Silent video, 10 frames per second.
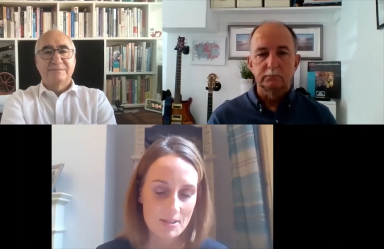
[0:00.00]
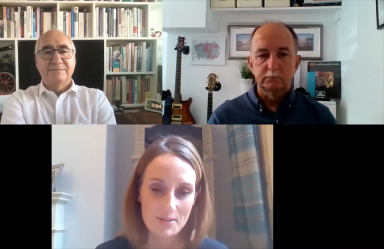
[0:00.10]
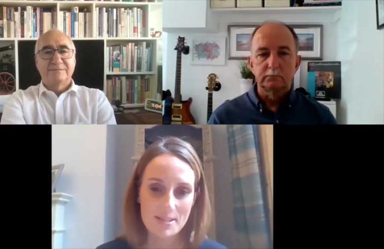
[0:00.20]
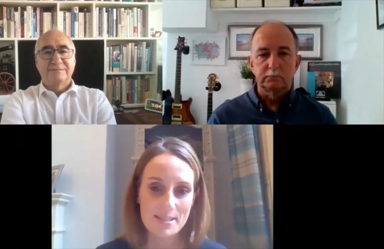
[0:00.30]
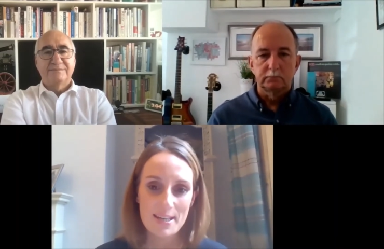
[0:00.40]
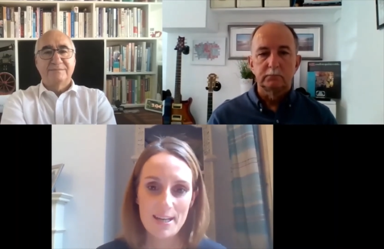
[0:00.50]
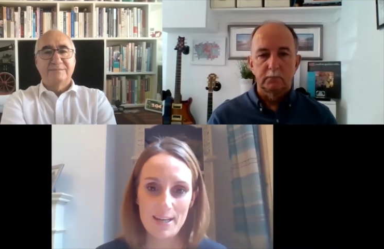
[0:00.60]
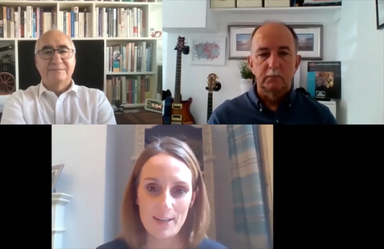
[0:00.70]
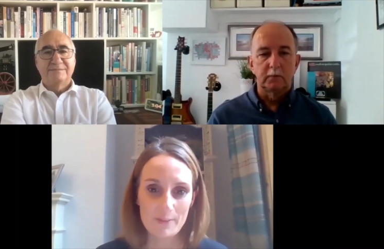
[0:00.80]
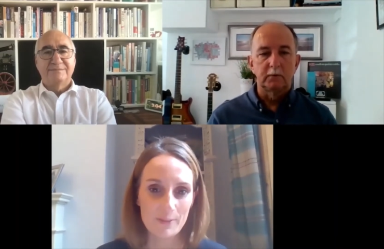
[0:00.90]
Speaker 1: just,
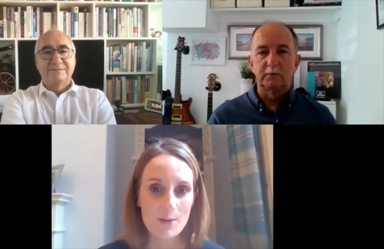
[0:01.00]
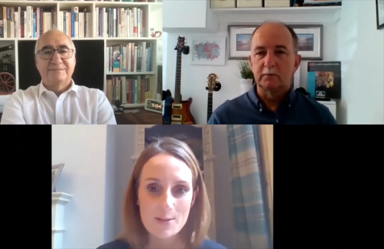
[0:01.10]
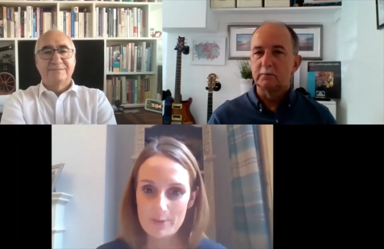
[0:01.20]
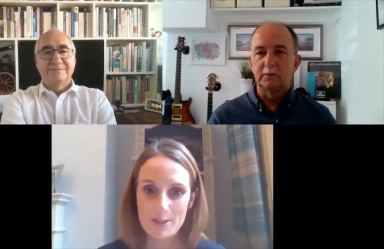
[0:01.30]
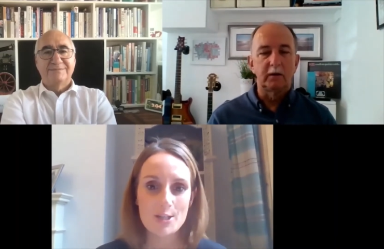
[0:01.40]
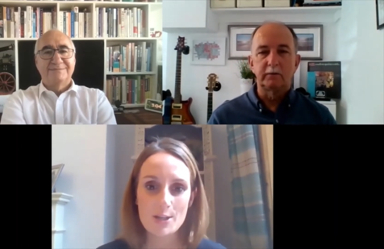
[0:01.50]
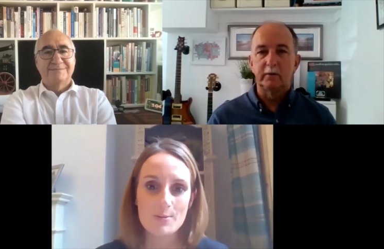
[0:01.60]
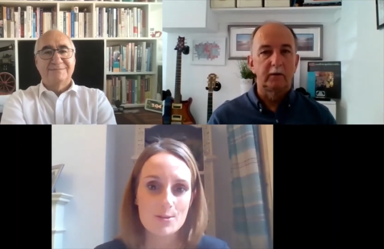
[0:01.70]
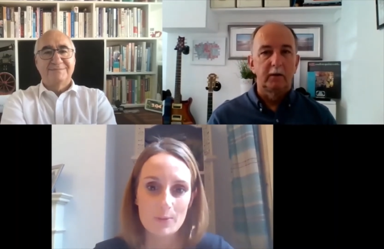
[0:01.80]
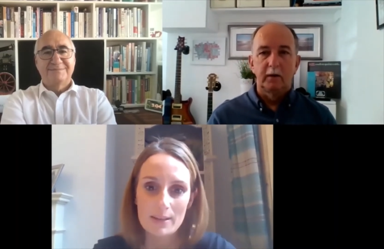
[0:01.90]
you know, have lots mm, of
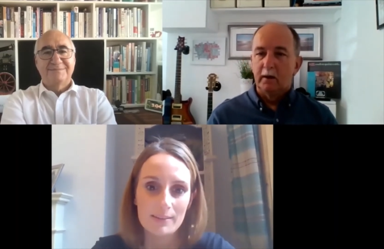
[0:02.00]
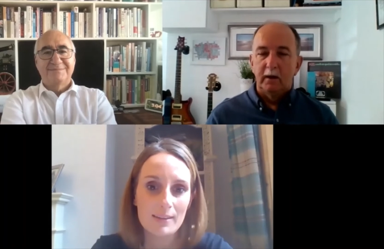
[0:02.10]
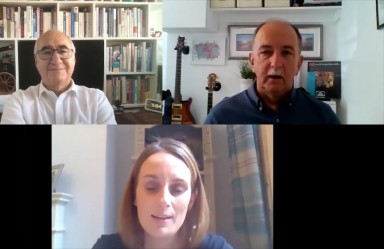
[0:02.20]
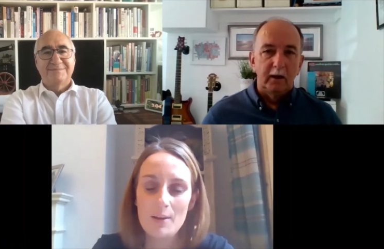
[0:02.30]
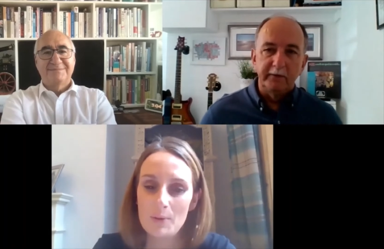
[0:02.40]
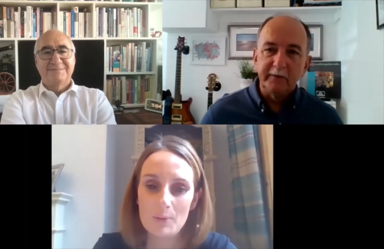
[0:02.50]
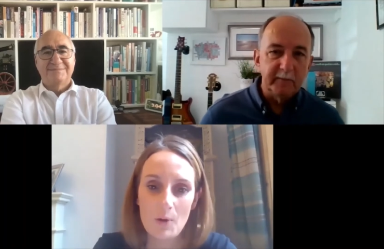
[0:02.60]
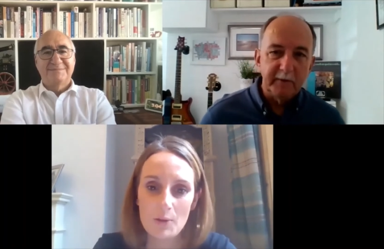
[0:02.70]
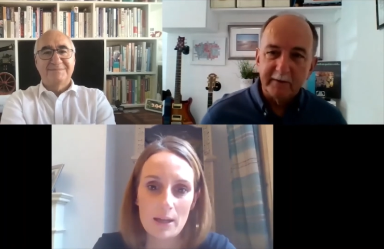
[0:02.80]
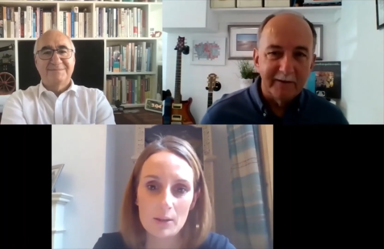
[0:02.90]
issues I, with with
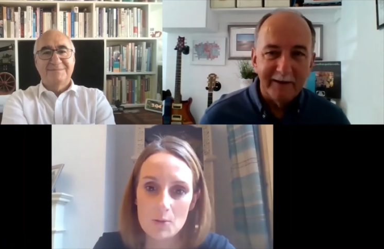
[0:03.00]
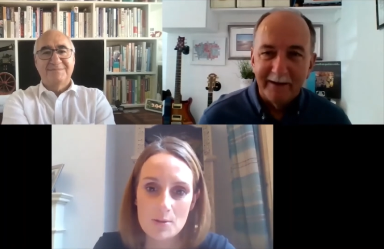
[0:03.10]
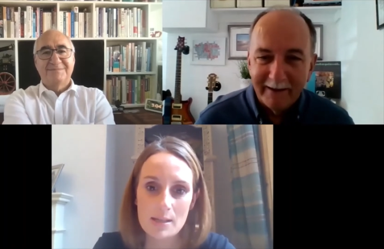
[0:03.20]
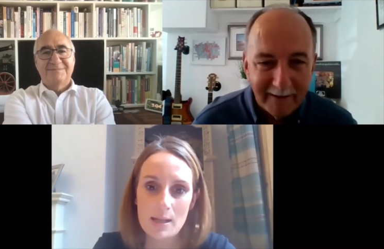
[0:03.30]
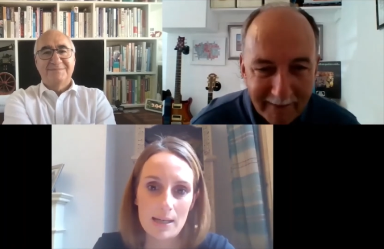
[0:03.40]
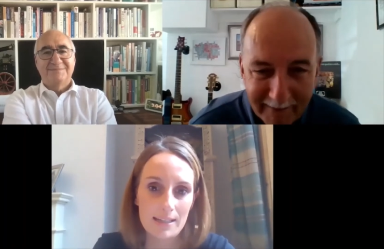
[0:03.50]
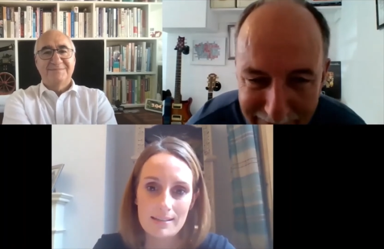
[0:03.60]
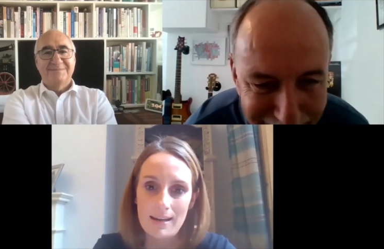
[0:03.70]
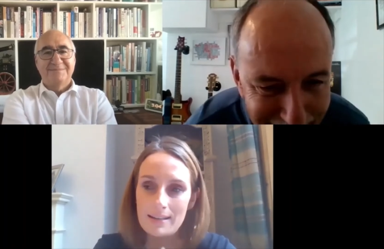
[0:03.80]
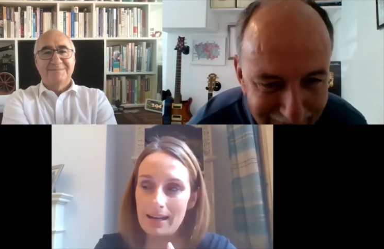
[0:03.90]
what it, that looks
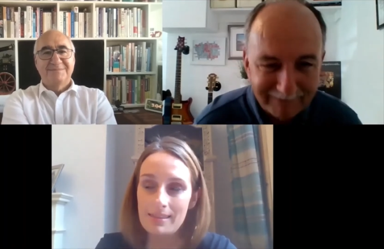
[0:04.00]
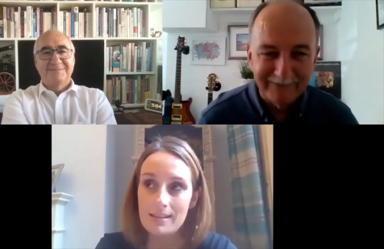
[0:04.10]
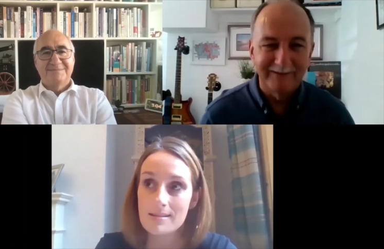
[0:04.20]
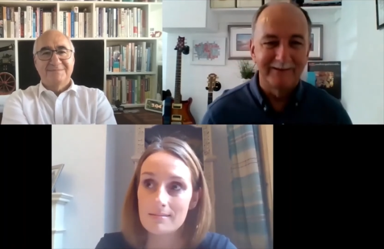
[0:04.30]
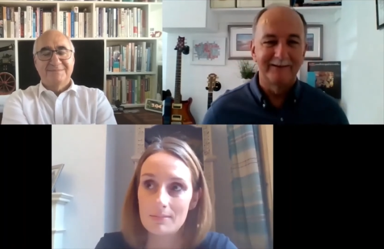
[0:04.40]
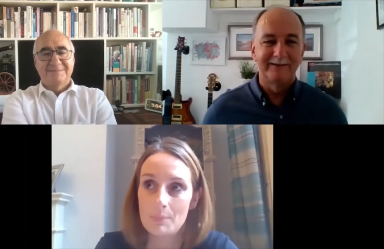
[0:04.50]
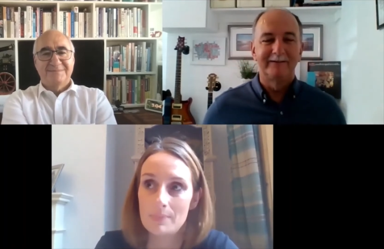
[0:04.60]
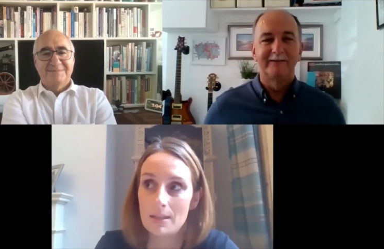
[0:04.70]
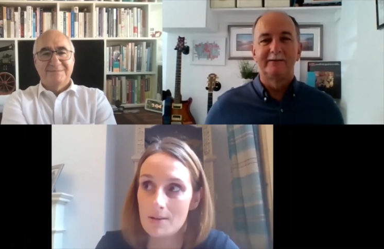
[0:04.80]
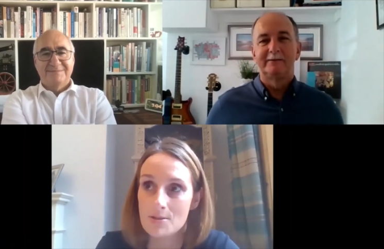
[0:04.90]
like, and, and I think
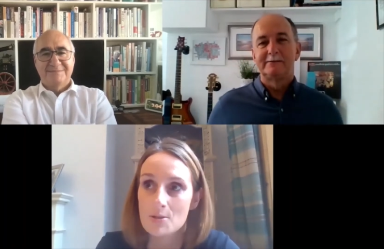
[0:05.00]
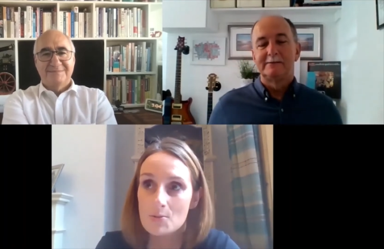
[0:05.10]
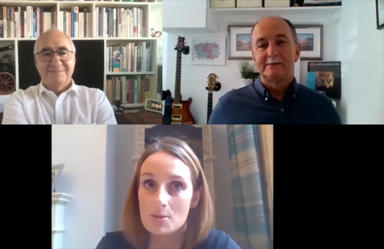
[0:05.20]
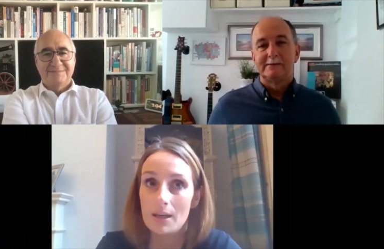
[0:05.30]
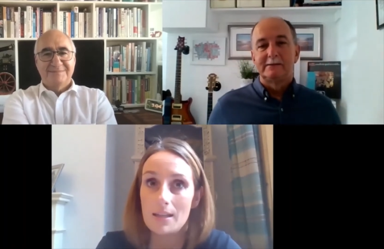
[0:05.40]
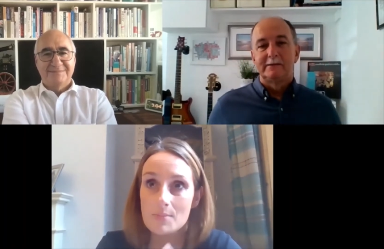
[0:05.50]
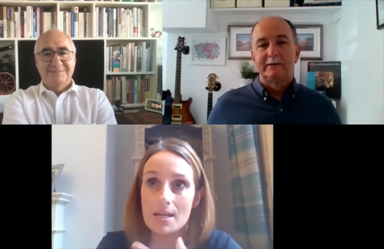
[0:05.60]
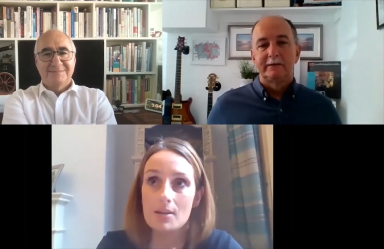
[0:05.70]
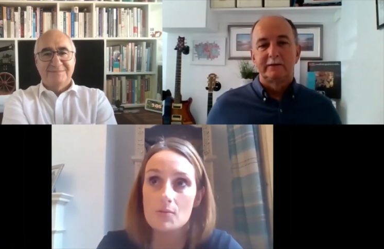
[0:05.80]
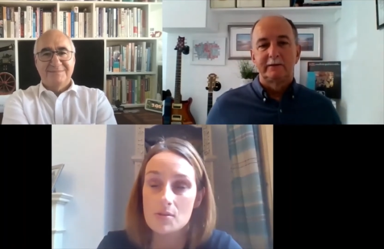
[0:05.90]
you know, schools can get
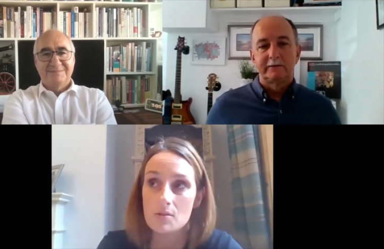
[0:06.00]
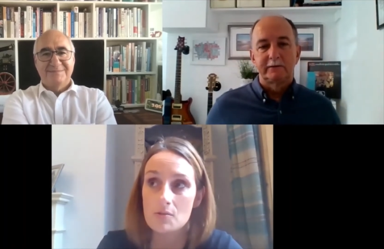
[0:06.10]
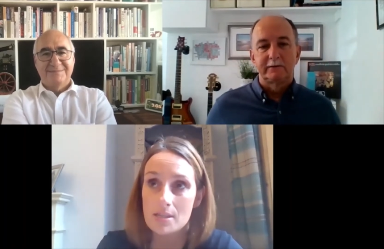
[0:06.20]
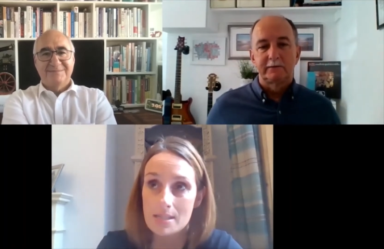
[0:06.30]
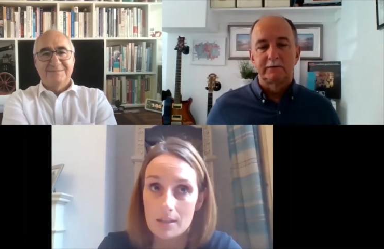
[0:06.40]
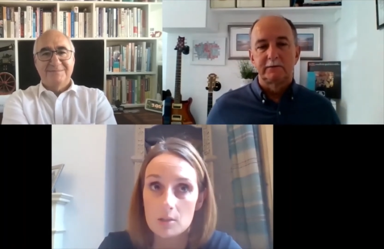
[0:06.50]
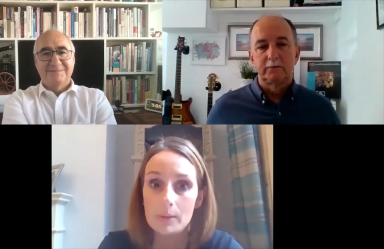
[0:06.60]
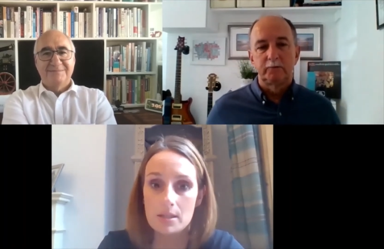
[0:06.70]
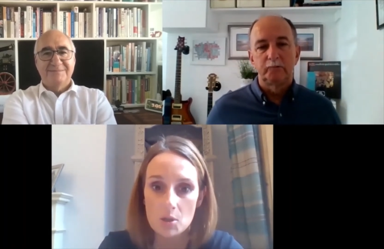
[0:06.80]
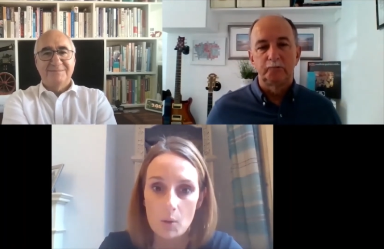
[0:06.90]
themselves
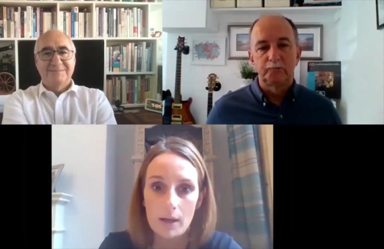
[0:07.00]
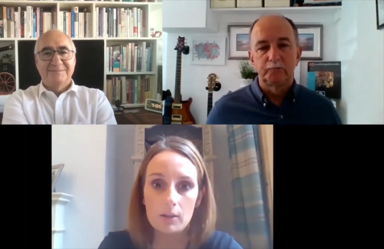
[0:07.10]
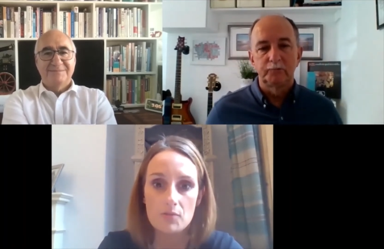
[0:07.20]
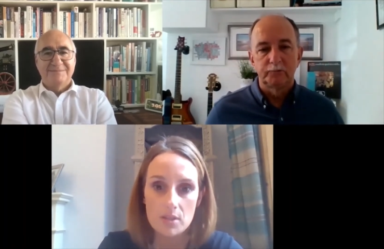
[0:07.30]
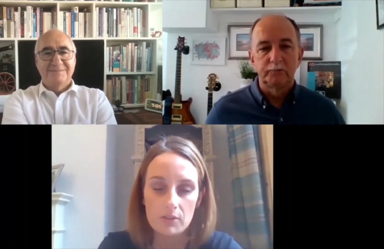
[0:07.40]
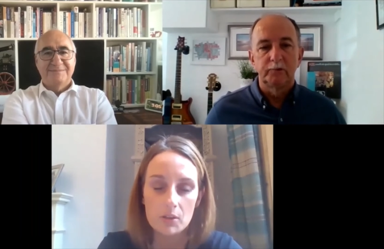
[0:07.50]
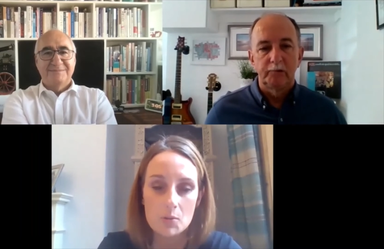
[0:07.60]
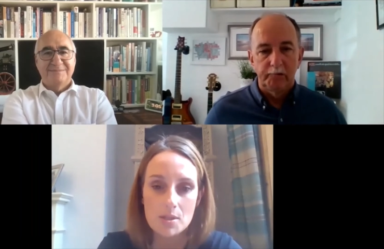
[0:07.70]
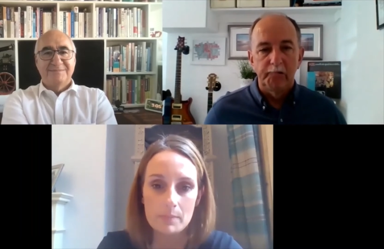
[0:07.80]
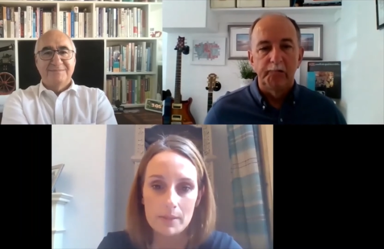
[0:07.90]
understandably into quite a lot of
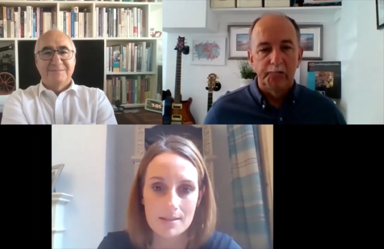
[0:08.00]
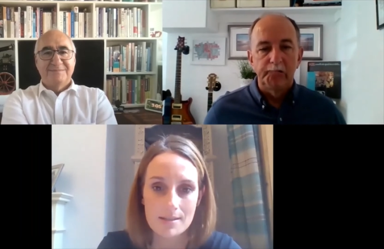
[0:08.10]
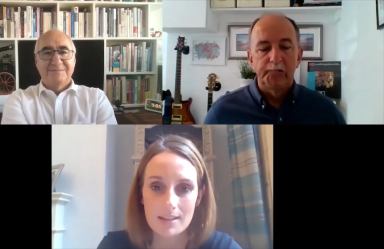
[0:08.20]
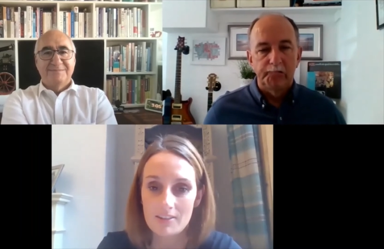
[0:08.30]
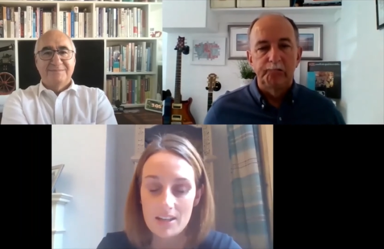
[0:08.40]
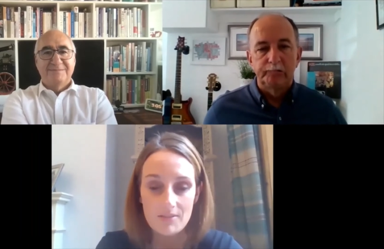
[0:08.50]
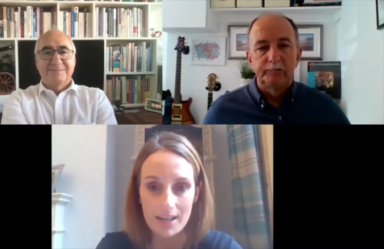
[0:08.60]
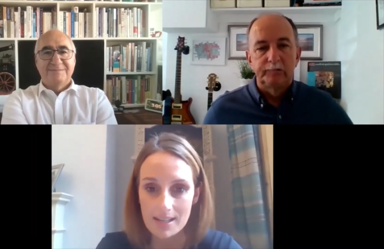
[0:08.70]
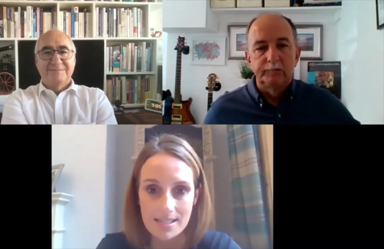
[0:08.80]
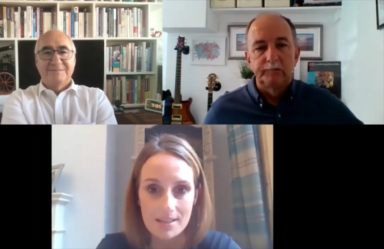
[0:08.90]
difficulty because they're
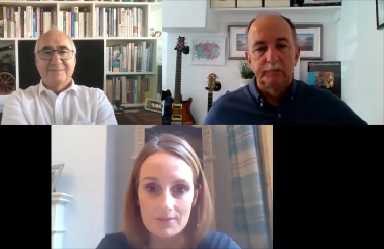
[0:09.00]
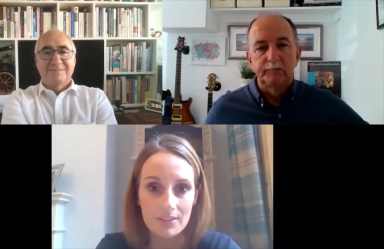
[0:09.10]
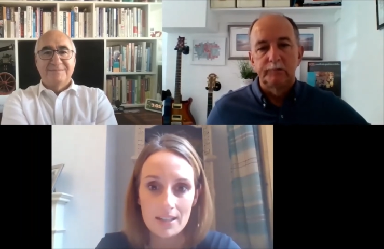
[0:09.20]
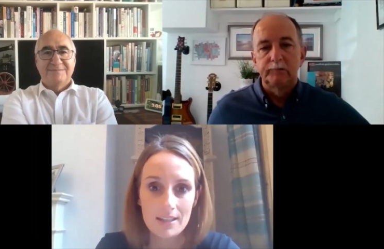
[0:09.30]
ineffective.